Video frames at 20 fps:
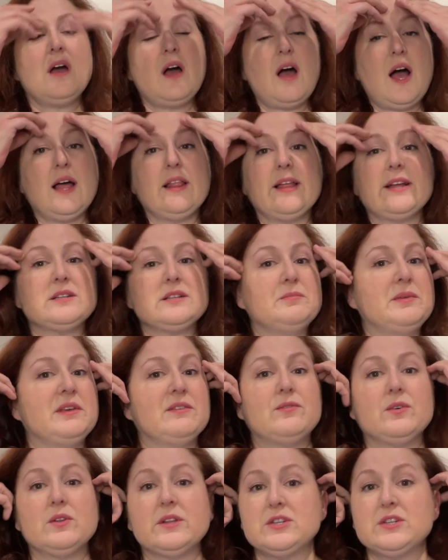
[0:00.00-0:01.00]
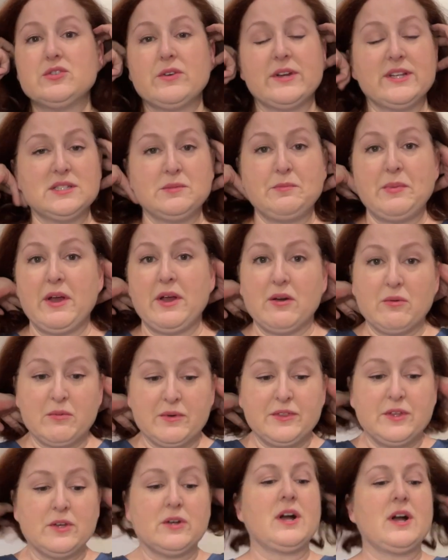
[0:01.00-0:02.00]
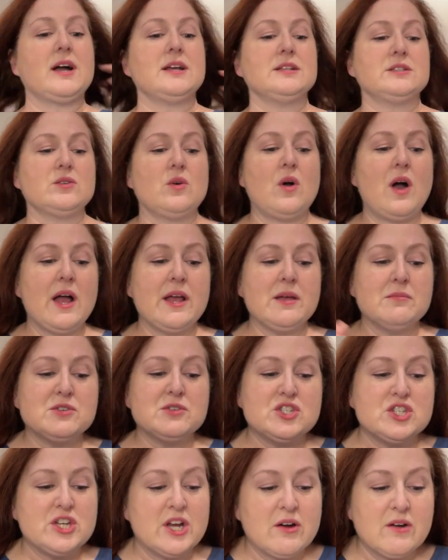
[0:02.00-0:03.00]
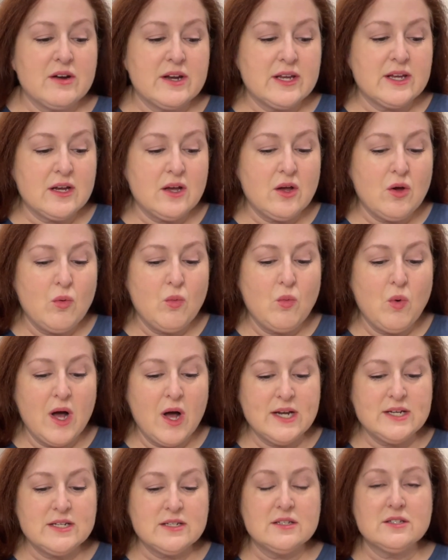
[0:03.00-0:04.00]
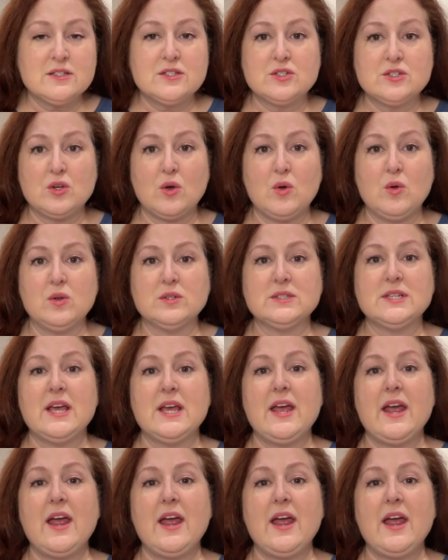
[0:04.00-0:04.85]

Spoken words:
I like to be fully transparent with you guys, so I am sharing what sold.